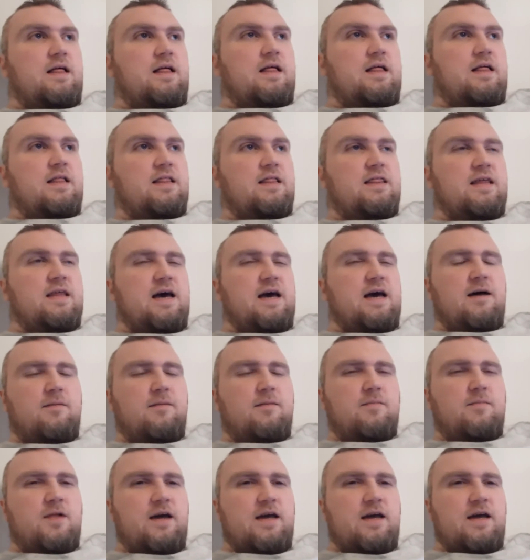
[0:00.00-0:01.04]
that
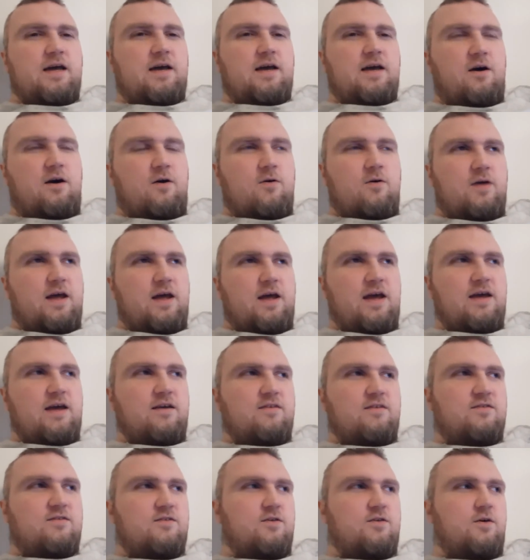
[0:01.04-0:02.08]
I'm like, okay,
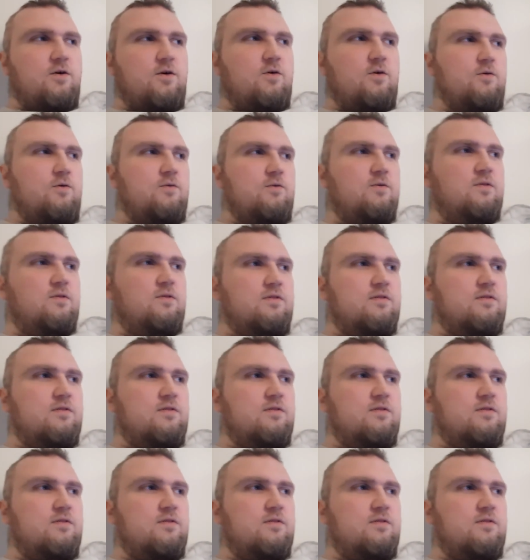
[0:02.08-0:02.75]
so